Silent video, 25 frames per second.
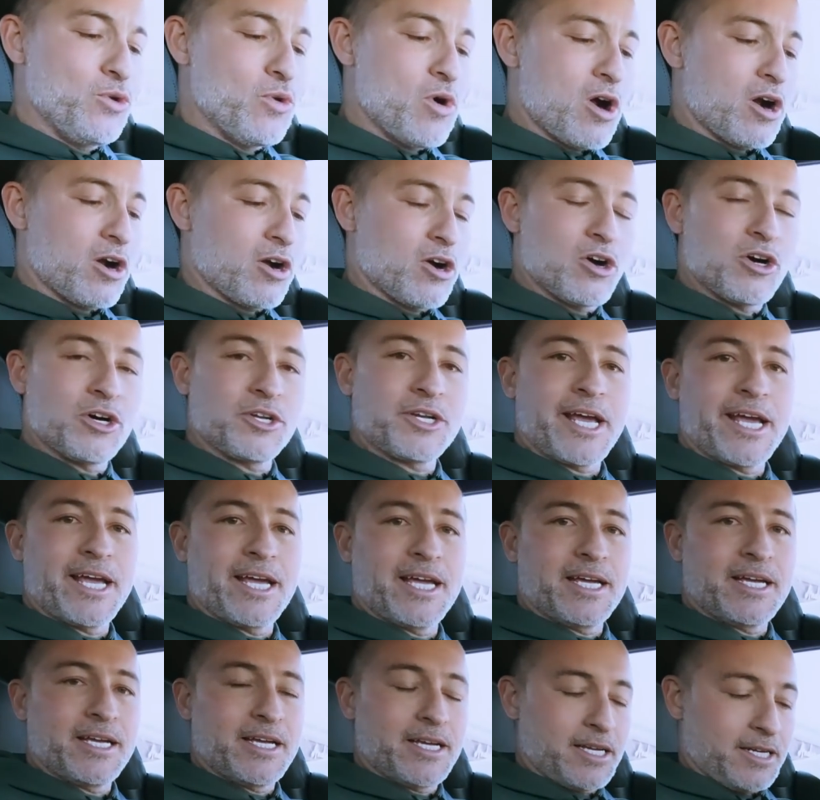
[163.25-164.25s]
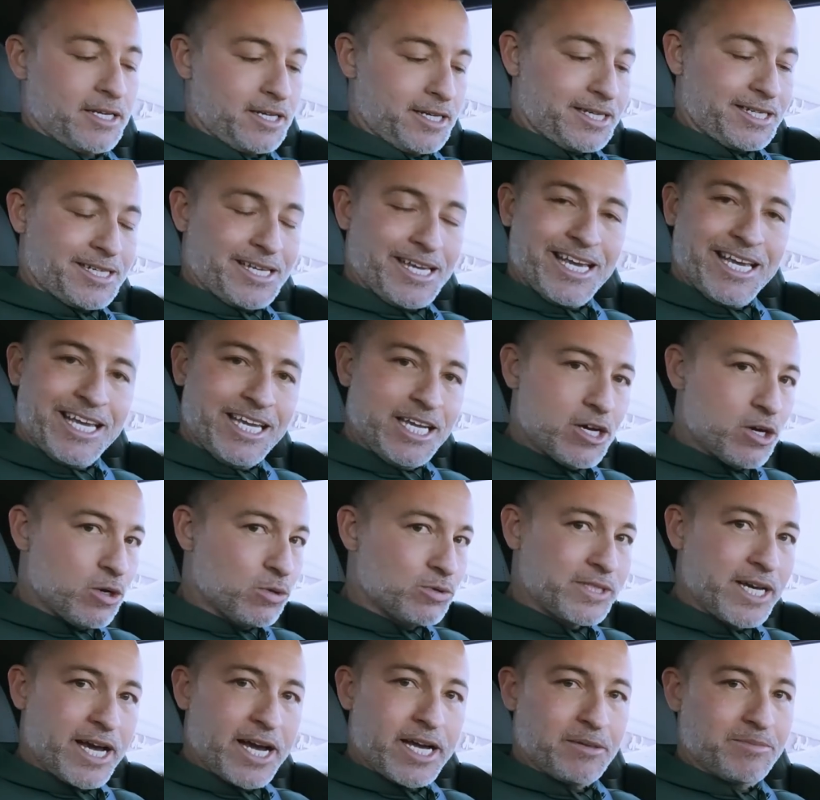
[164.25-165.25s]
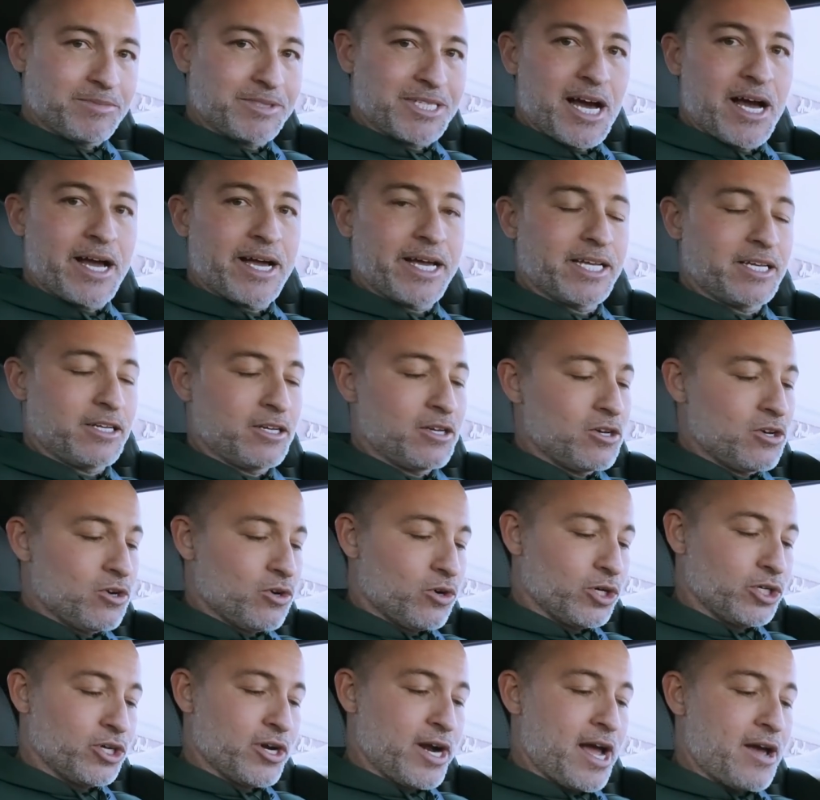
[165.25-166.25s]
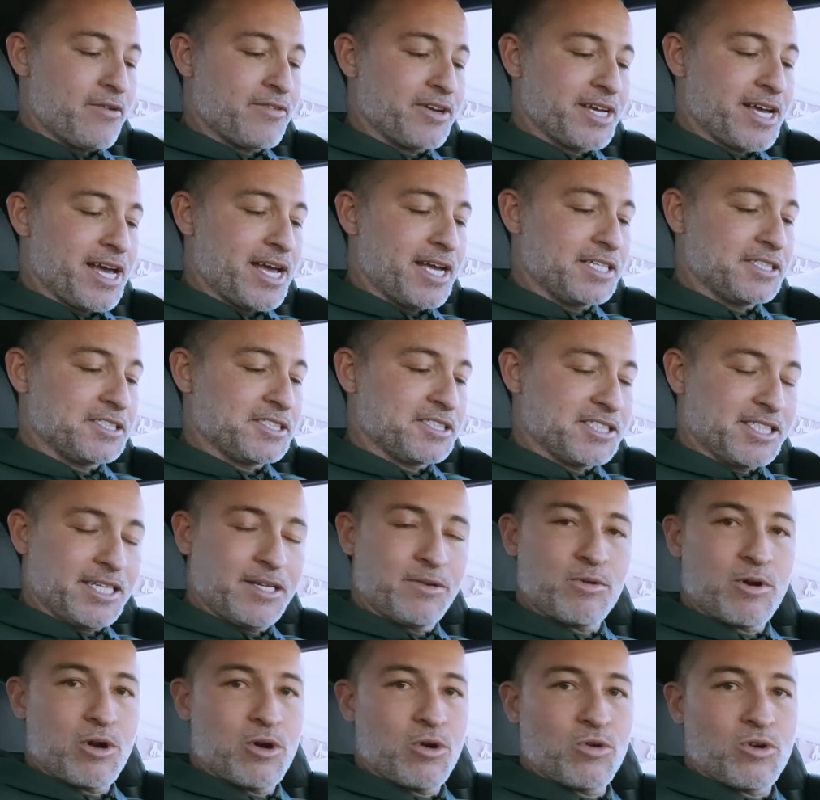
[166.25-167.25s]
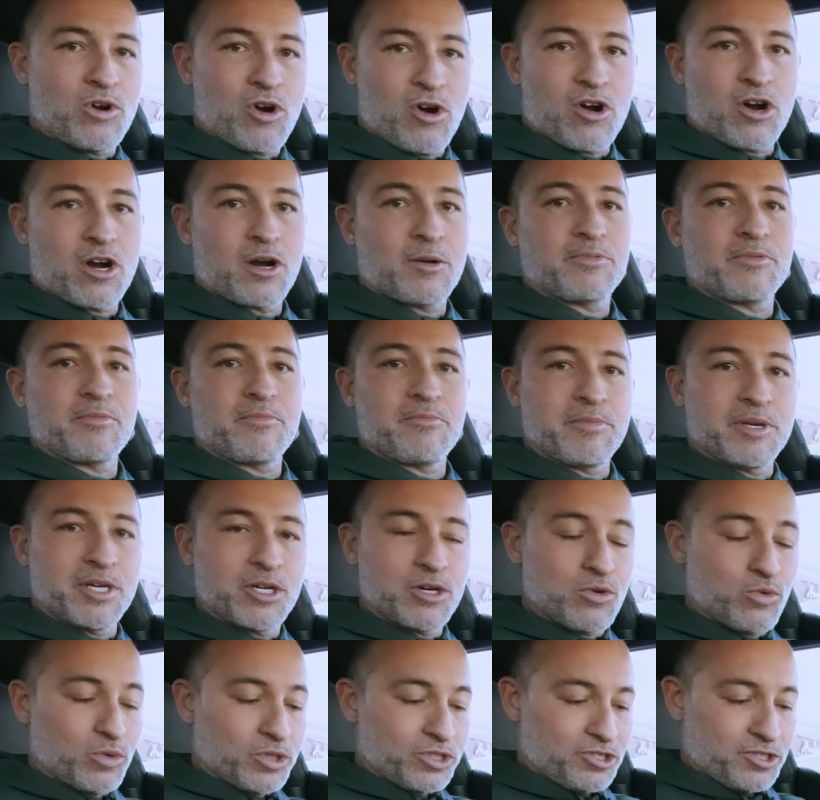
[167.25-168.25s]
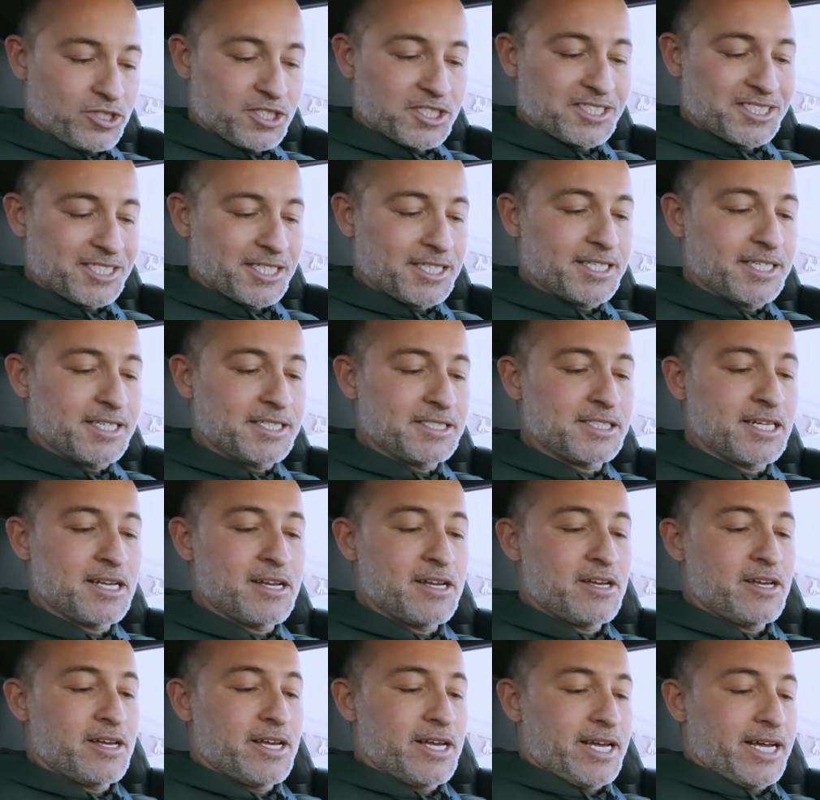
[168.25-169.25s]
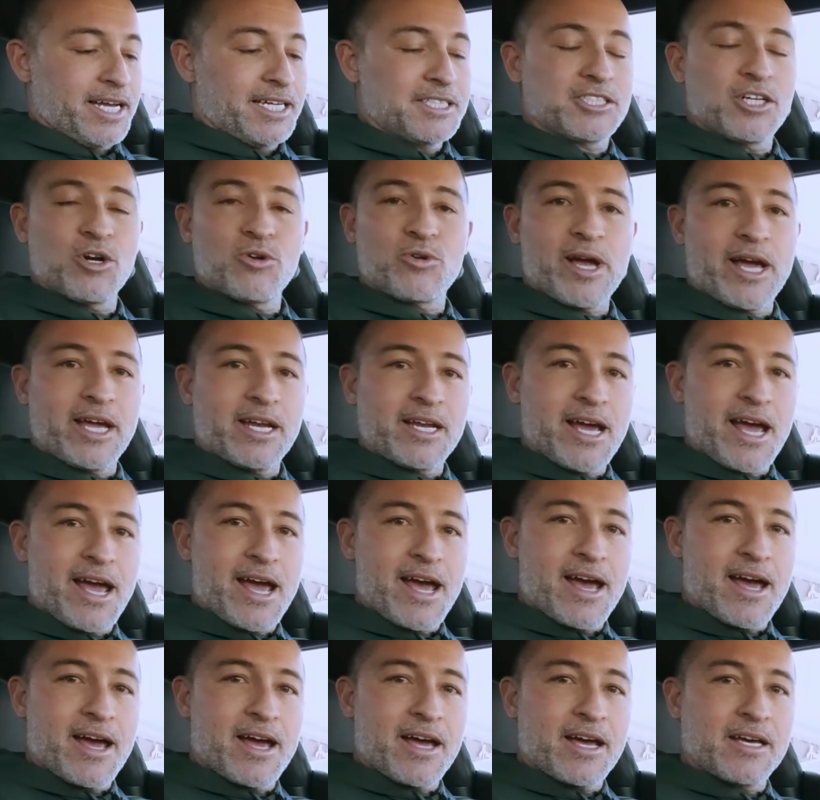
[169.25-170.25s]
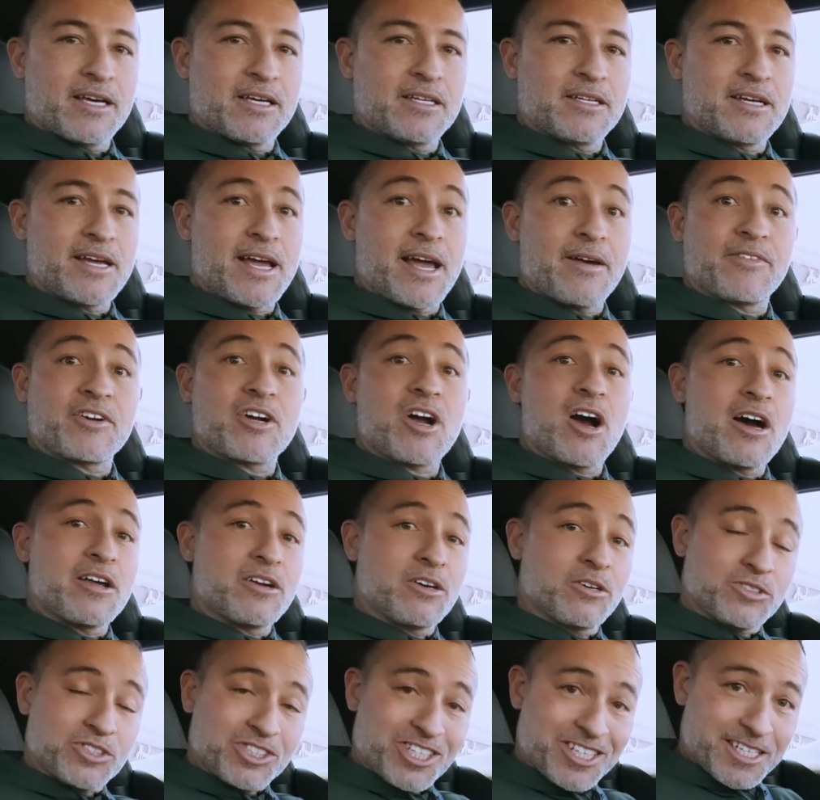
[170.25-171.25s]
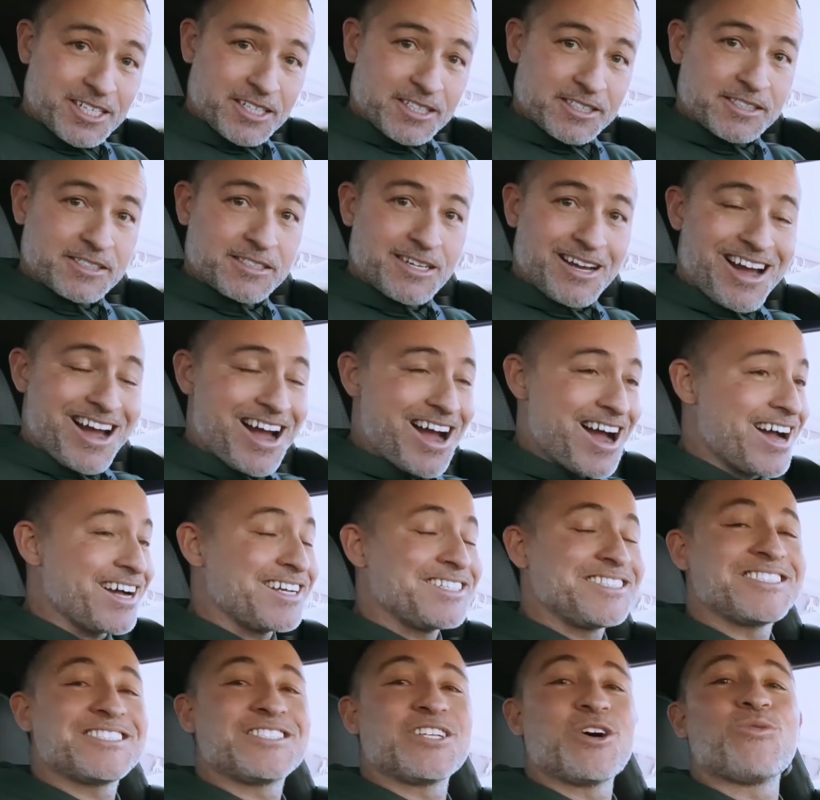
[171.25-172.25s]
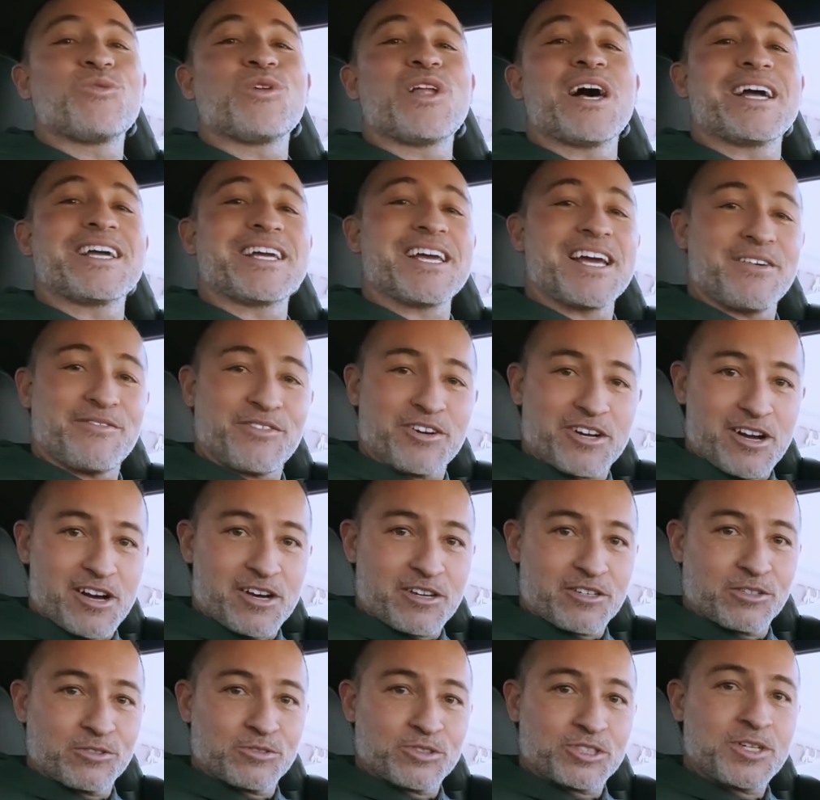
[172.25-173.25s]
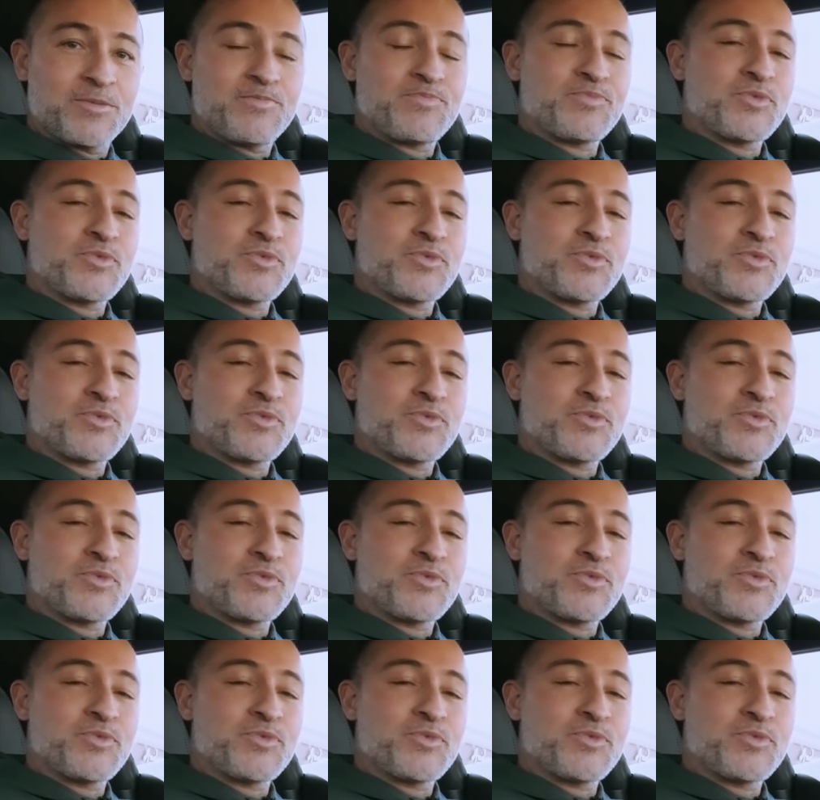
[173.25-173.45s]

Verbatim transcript: you are on a keto type diet or you're having a zero carb meal, which this is, it's okay to add avocados to this. I just don't like avocados.